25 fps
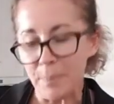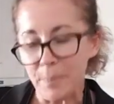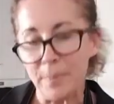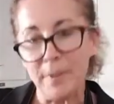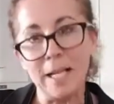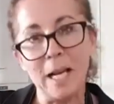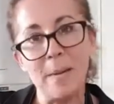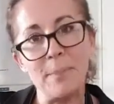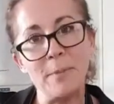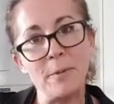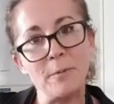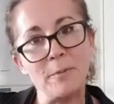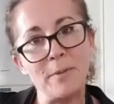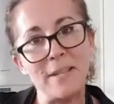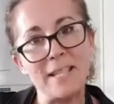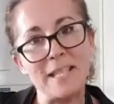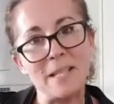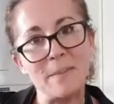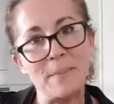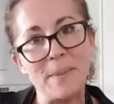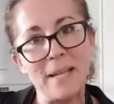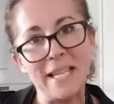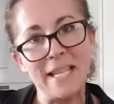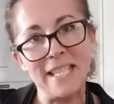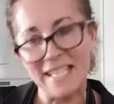bring up a
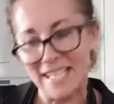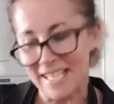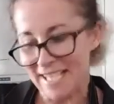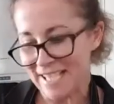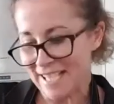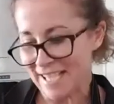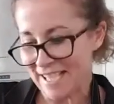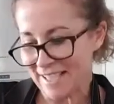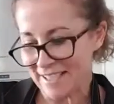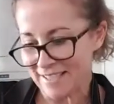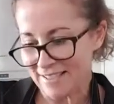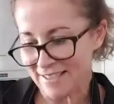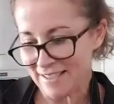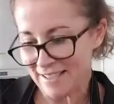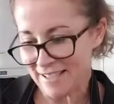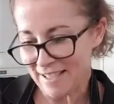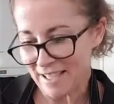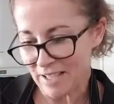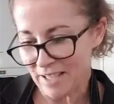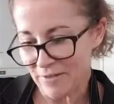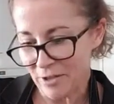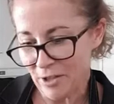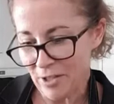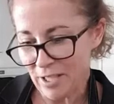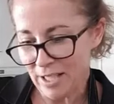recipe detail. So
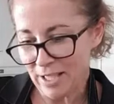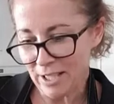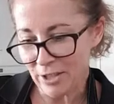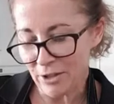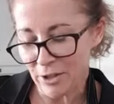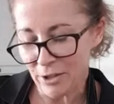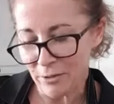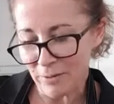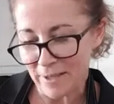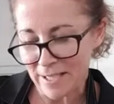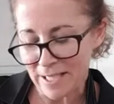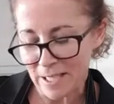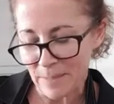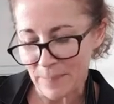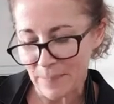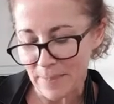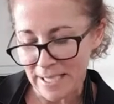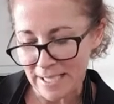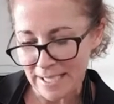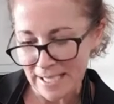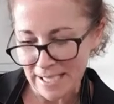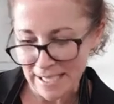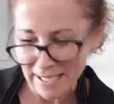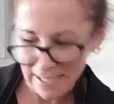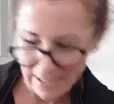if you click on recipe
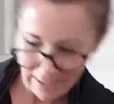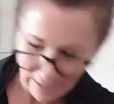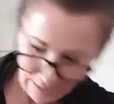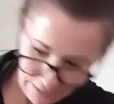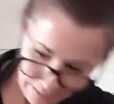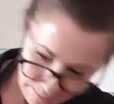detail,